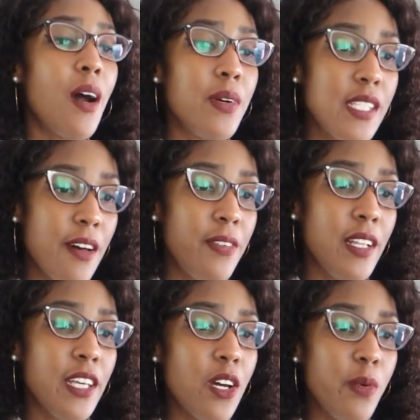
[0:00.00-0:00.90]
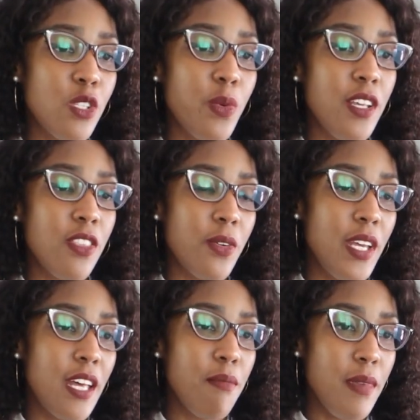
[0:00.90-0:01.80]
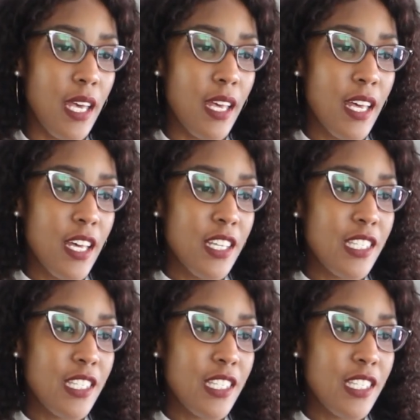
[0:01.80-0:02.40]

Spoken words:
I would definitely go with 23andMe.